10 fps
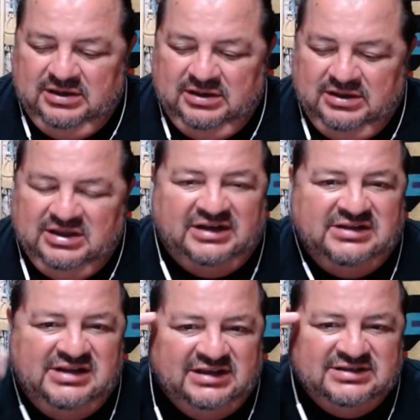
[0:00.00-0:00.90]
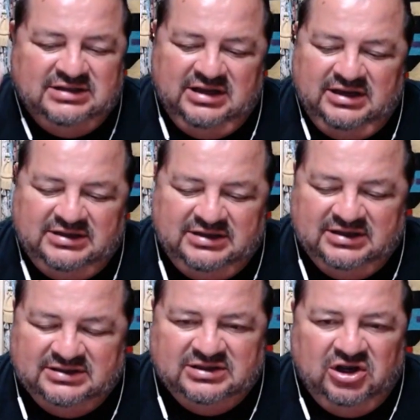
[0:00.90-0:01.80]
ideas and the
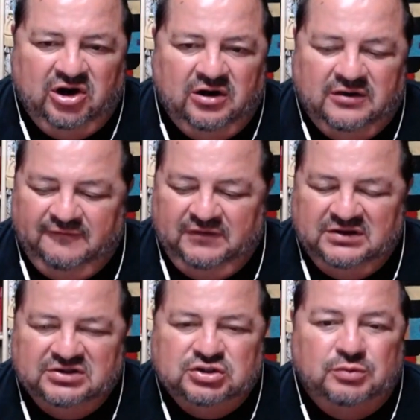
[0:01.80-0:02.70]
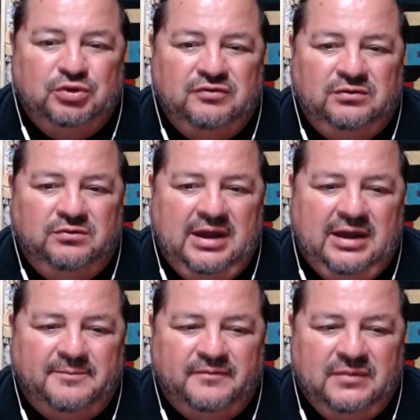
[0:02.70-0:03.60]
ideas and the heart and the feelings to move through
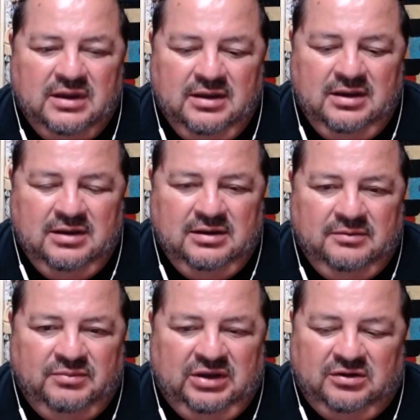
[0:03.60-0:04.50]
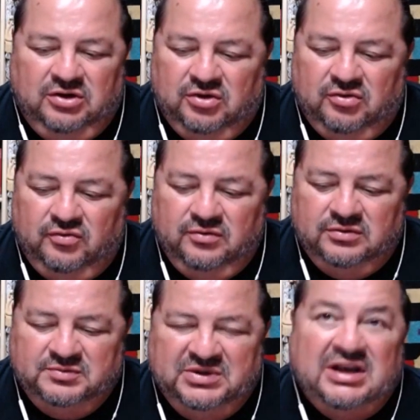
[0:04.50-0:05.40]
that. But, you know,
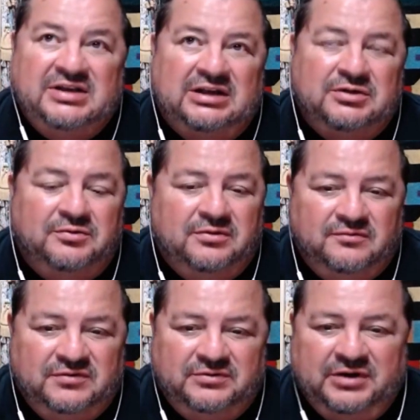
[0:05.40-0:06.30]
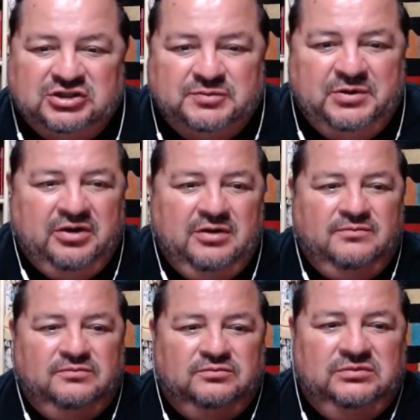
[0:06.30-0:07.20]
being connected with Great Spirit,
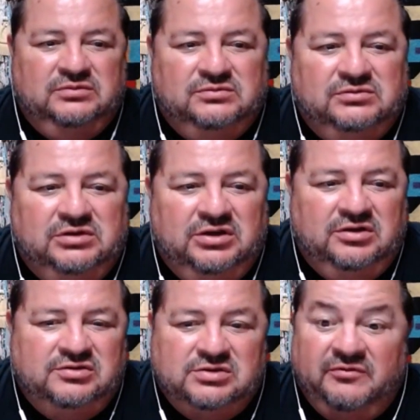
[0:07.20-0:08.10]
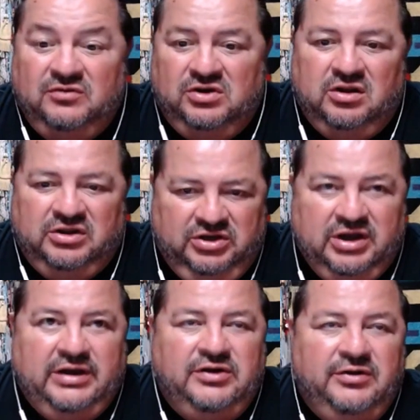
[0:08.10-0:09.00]
and some of you call it
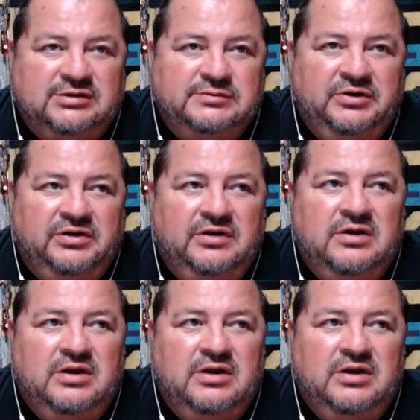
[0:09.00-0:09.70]
God, Great Spirit,